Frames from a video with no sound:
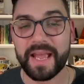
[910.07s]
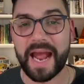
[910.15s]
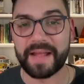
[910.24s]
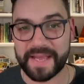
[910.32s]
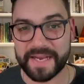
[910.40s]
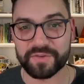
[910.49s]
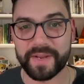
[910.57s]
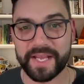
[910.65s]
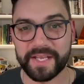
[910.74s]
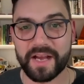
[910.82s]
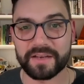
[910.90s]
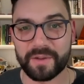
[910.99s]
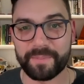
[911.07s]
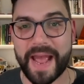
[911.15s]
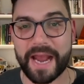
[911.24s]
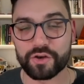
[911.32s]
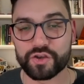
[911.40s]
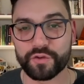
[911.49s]
And thanks for making Locked On
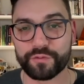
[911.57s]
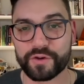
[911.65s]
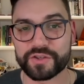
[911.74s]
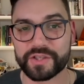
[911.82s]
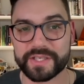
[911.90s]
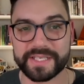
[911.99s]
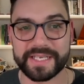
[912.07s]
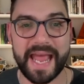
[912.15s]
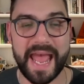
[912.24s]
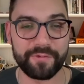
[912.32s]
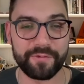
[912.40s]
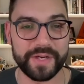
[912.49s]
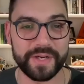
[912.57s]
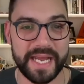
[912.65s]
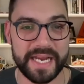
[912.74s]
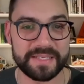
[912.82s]
Packers your first listen every day.